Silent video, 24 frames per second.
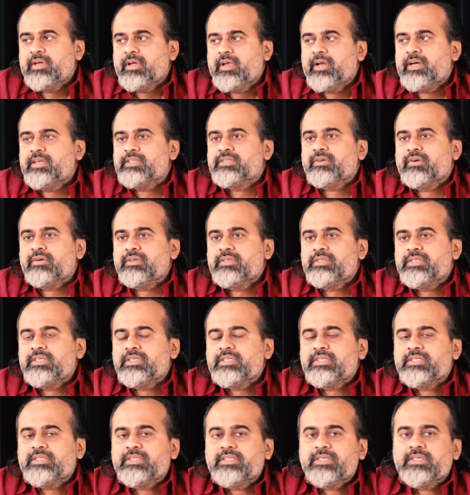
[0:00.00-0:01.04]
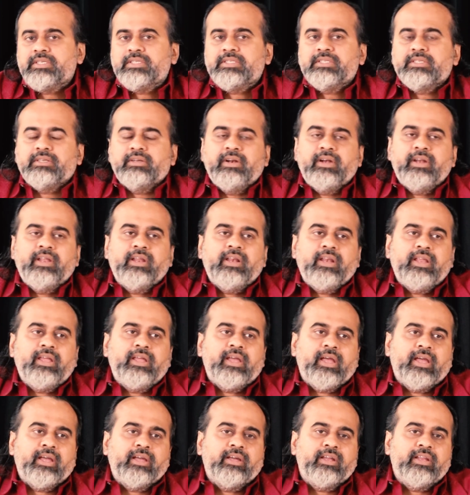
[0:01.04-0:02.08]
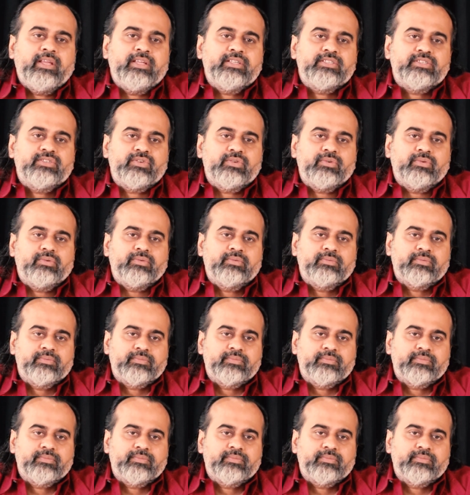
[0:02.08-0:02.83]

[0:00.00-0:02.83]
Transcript: its consciousness readily agrees to.